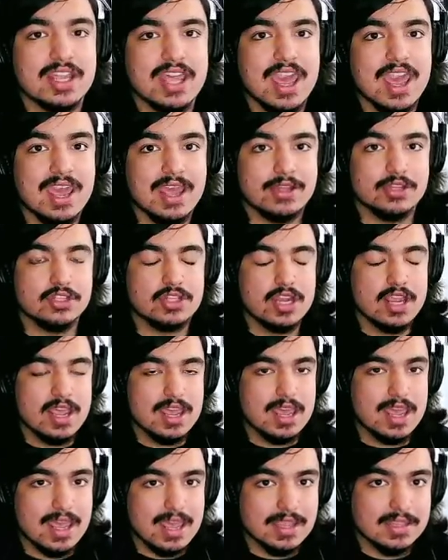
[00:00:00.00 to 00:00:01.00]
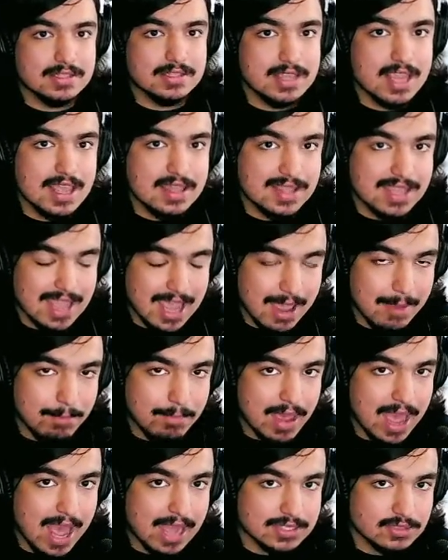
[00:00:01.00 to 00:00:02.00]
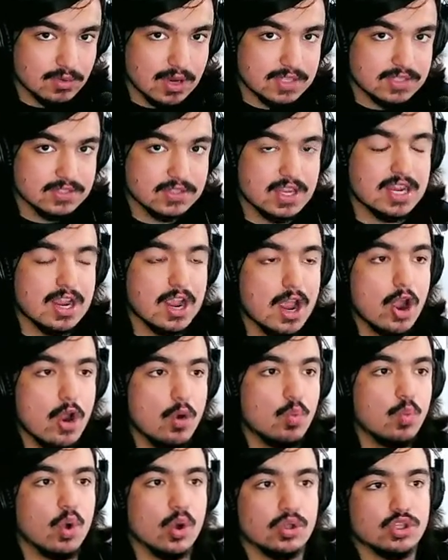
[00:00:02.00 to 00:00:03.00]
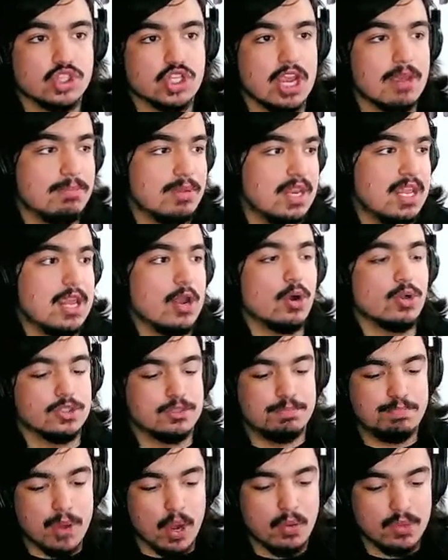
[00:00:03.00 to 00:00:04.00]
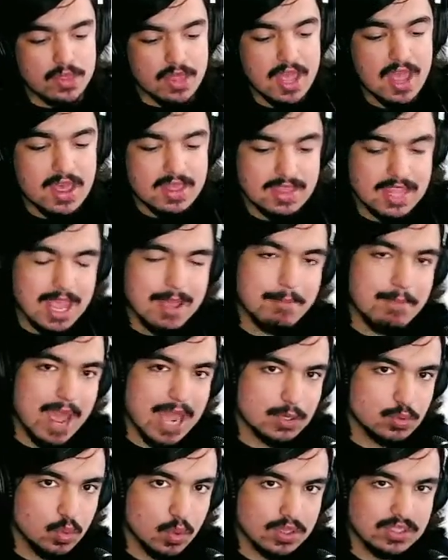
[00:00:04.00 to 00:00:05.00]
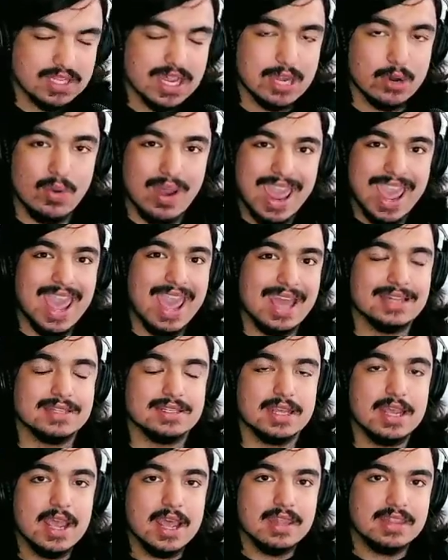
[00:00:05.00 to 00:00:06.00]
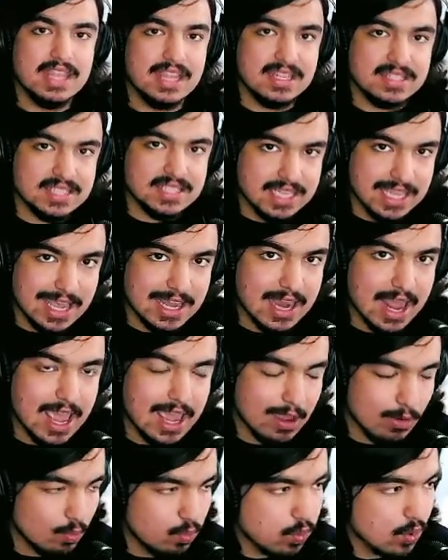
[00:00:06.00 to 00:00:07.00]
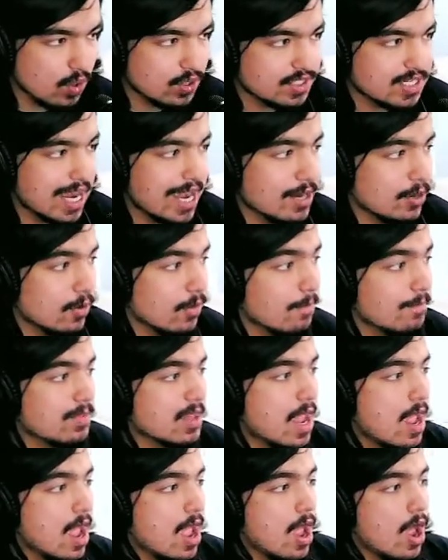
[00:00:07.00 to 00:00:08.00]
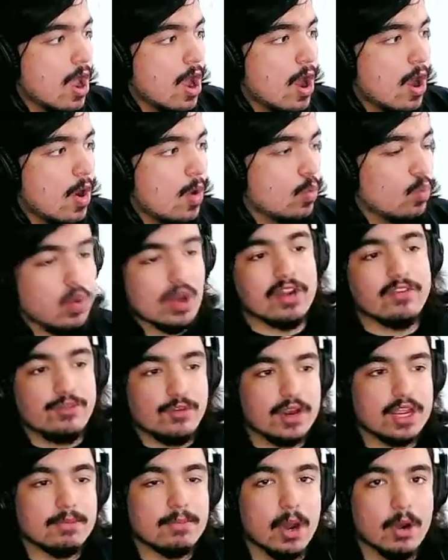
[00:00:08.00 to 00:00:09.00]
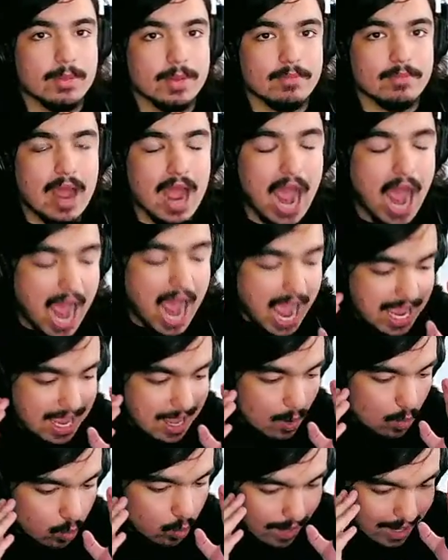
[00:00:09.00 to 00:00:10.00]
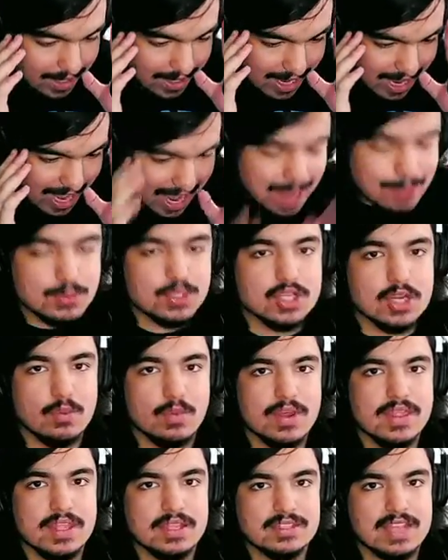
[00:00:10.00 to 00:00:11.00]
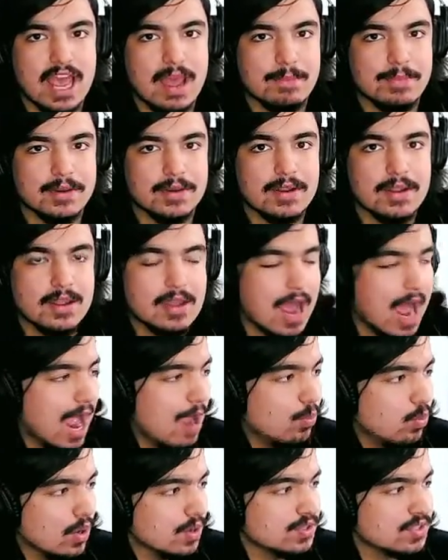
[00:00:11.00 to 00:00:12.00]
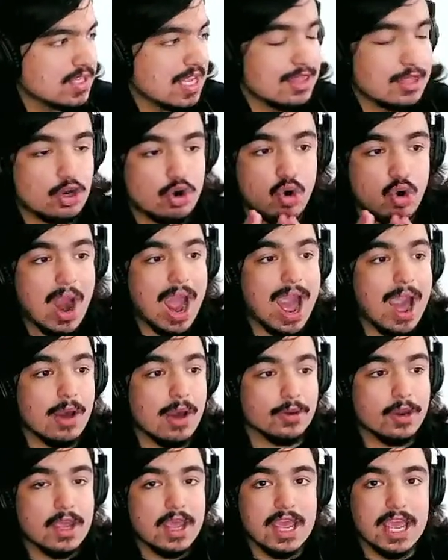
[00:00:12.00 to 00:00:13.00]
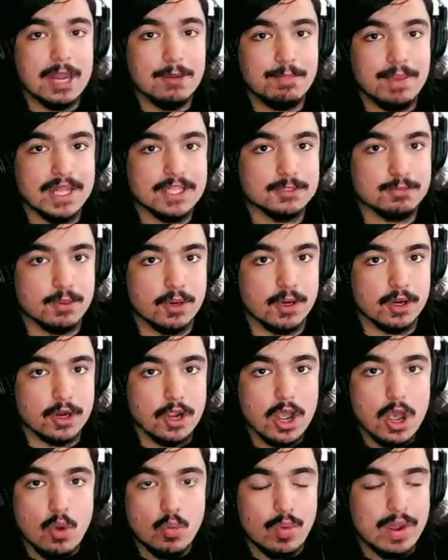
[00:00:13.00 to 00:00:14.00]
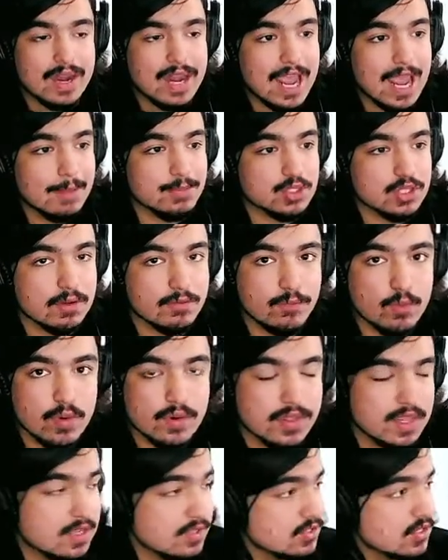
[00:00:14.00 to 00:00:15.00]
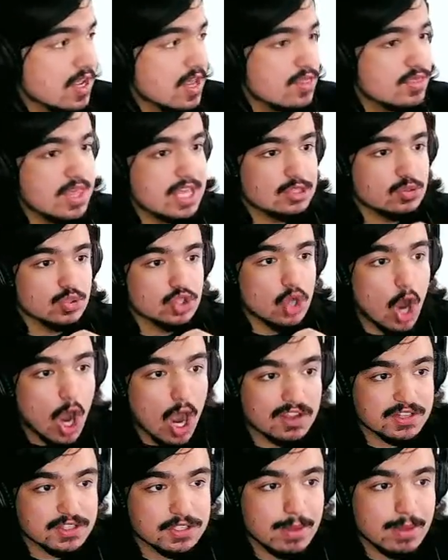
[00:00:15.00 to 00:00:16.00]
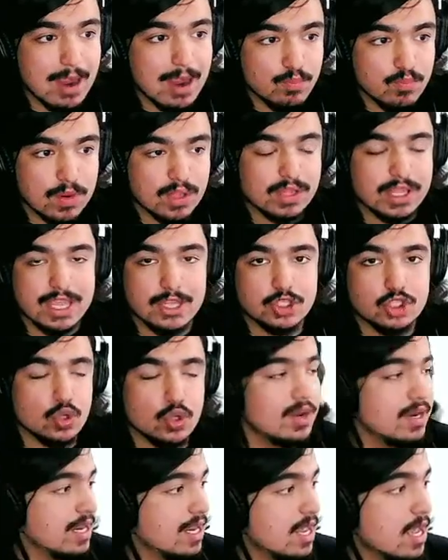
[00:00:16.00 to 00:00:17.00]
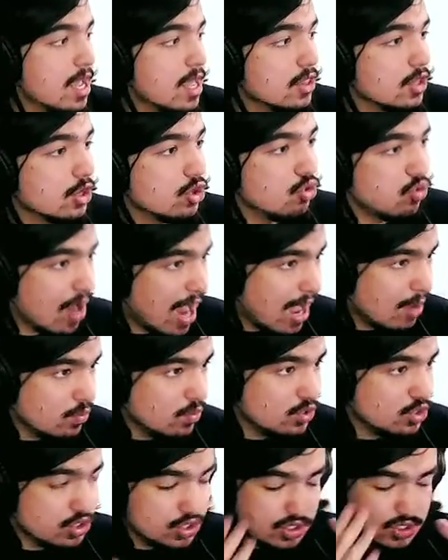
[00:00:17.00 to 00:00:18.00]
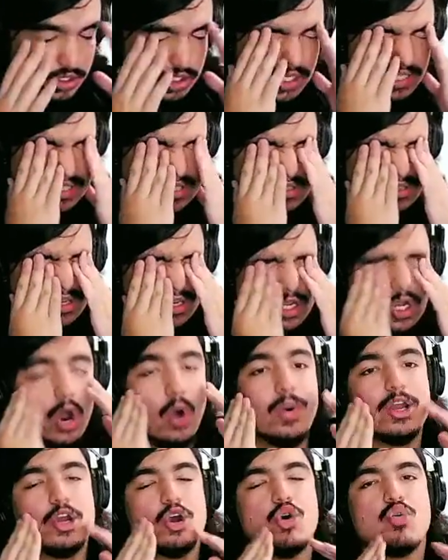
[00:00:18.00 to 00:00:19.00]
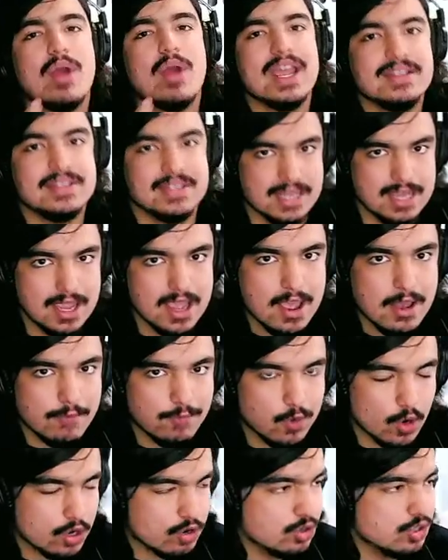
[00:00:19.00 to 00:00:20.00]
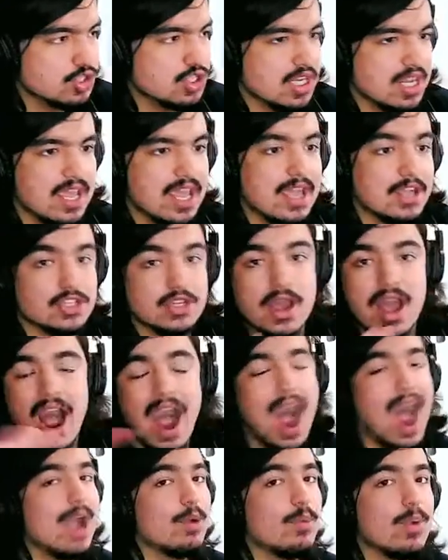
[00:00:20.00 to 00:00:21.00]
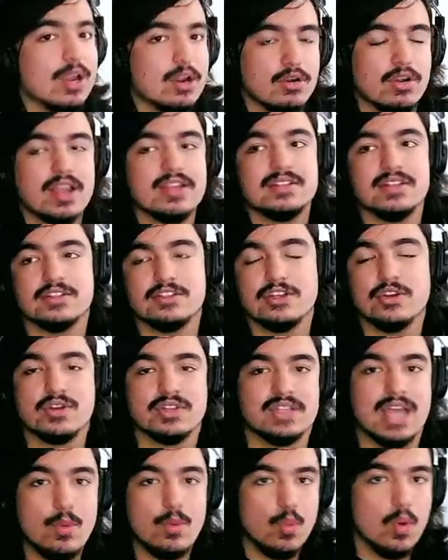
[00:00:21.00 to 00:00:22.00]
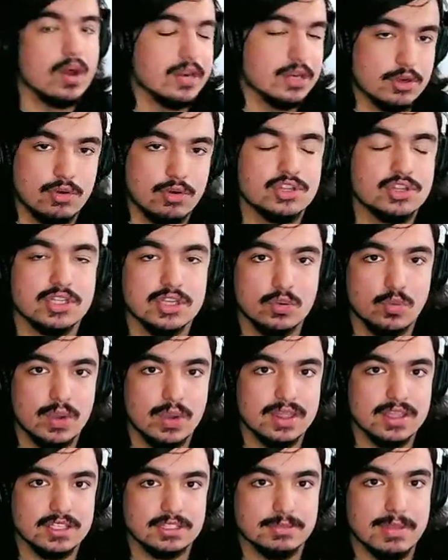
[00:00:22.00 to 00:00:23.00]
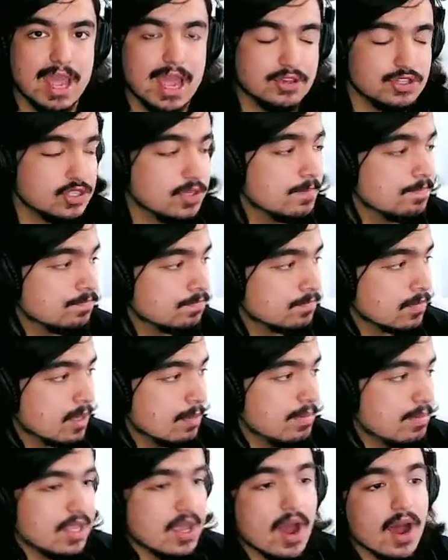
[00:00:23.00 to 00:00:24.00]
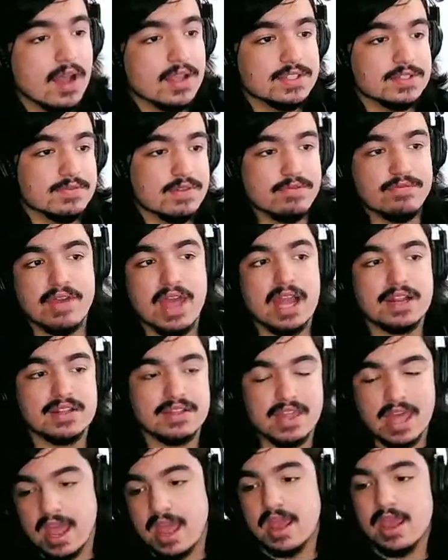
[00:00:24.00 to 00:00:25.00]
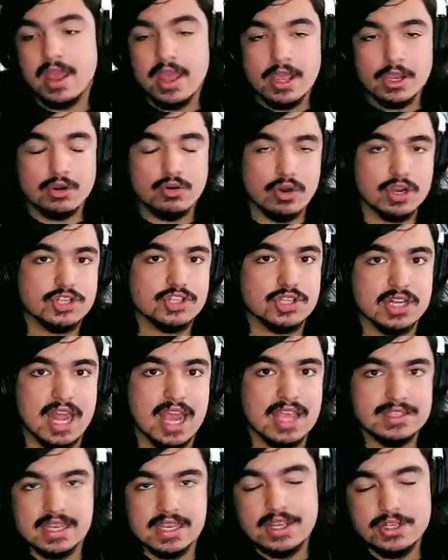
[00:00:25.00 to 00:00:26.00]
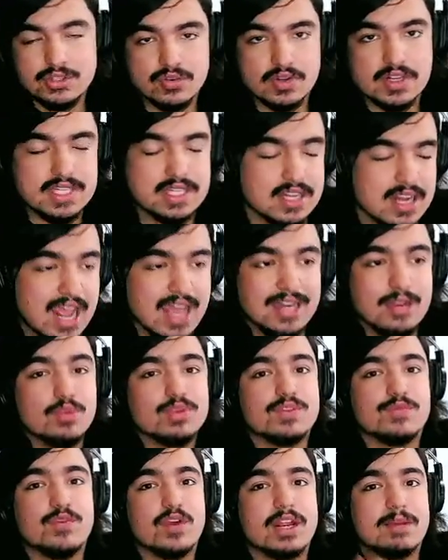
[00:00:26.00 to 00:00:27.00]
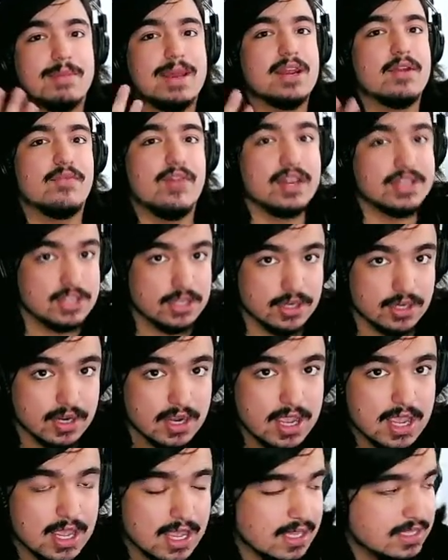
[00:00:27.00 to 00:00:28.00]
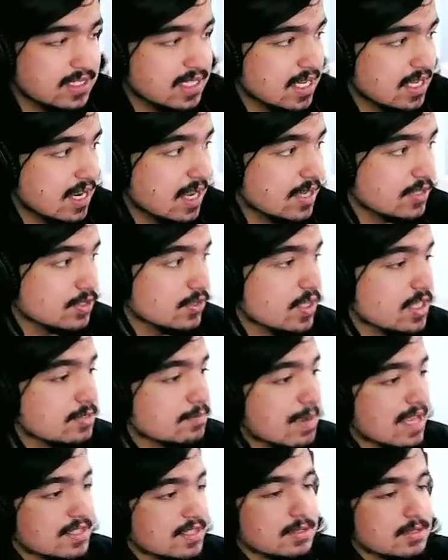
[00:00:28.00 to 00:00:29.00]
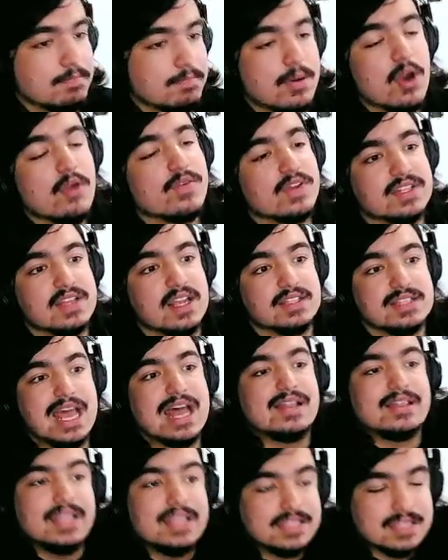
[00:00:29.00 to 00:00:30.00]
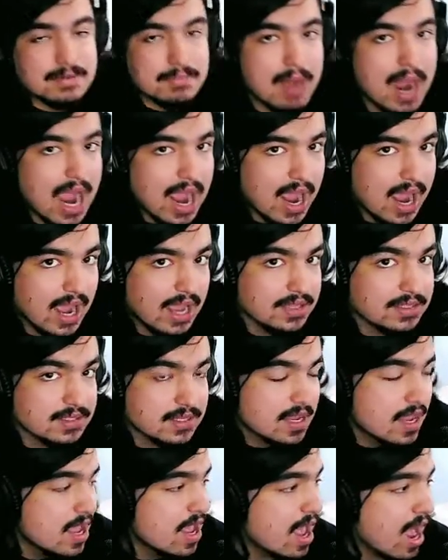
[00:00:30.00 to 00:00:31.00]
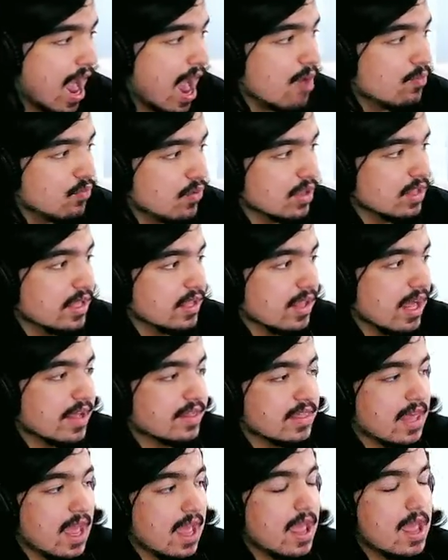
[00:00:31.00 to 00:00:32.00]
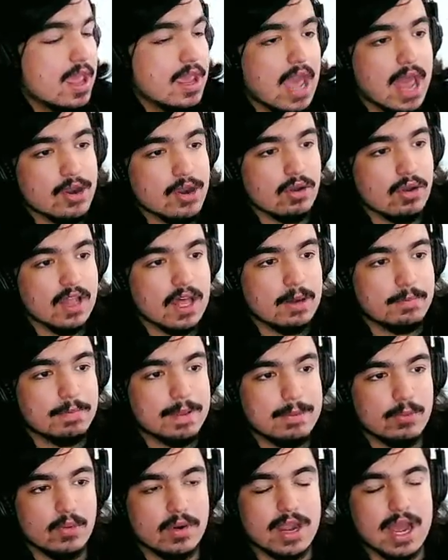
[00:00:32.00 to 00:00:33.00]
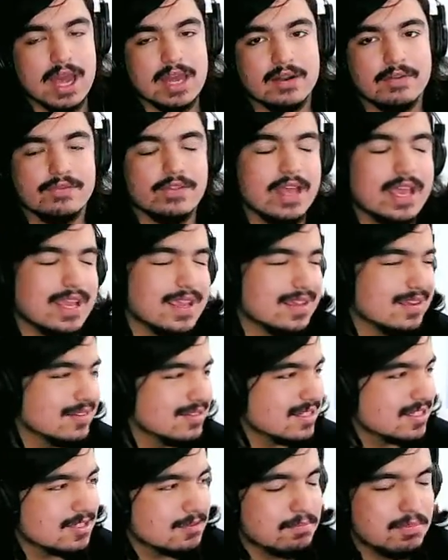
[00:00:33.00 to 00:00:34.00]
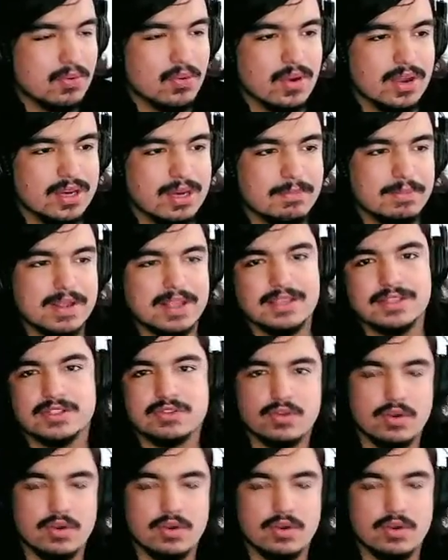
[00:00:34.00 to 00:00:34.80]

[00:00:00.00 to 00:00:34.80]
Cage is the Impact Wrestling World Champion. He holds both the Impact World Title and the TNA World Title. What a freaking moment. I went apeshit when this happened. I will say, the crowd in Pittsburgh went apeshit for this. This was awesome. I really enjoyed it. The crowd was just going crazy for Christian Cage. I went crazy too because I wanted Christian to win this match because of the fact that Christian has a history in TNA, and he was a freaking main eventer in TNA. So this makes the perfect sense, at least in my eyes. I really like that. I know a lot of people were kind of like disappointed because